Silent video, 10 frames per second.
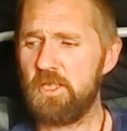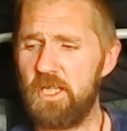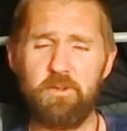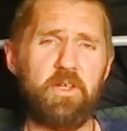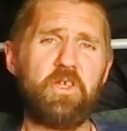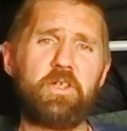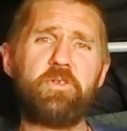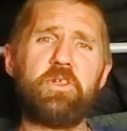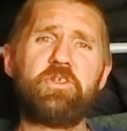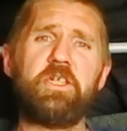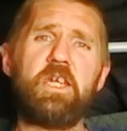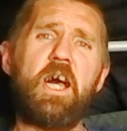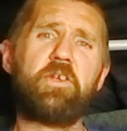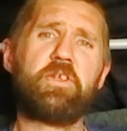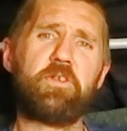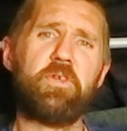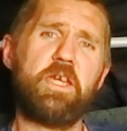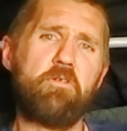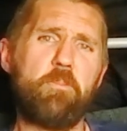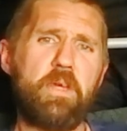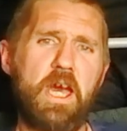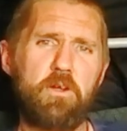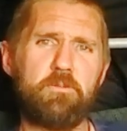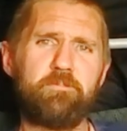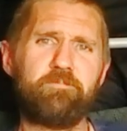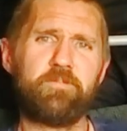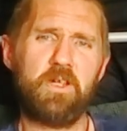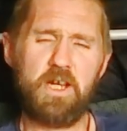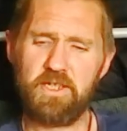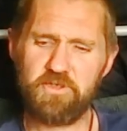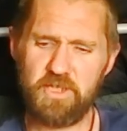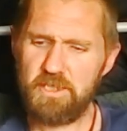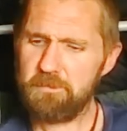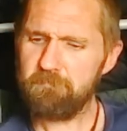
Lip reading: Anyway, thanks for listening, guys. Thanks for hearing me out. Like I said,